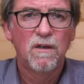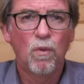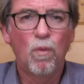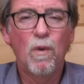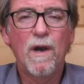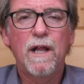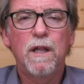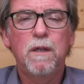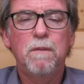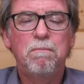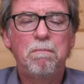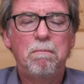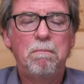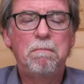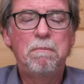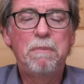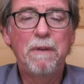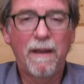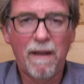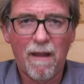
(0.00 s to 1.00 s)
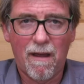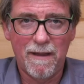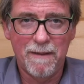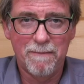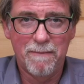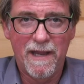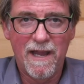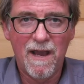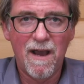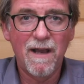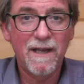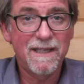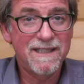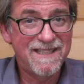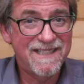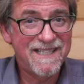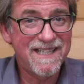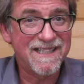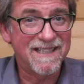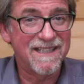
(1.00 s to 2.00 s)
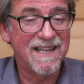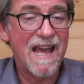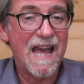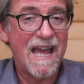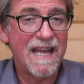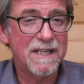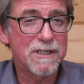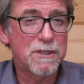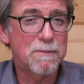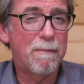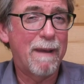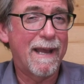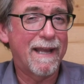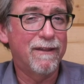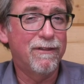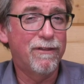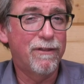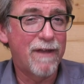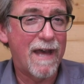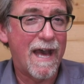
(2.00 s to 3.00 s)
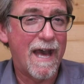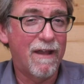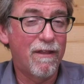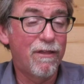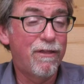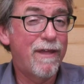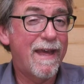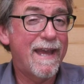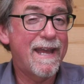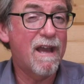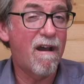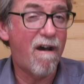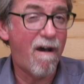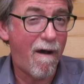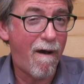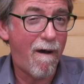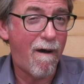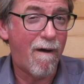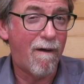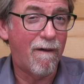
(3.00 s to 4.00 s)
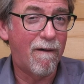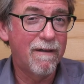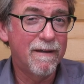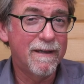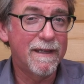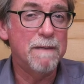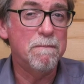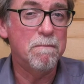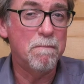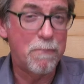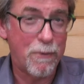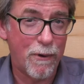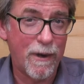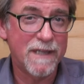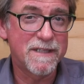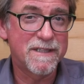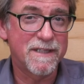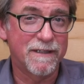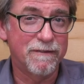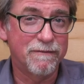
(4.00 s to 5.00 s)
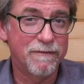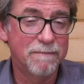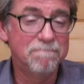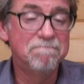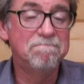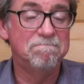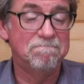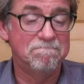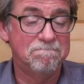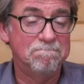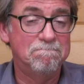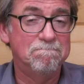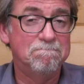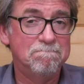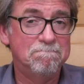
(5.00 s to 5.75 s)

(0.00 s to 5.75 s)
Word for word: Well, blimey, I didn't expect that. They are impressive. Hmm.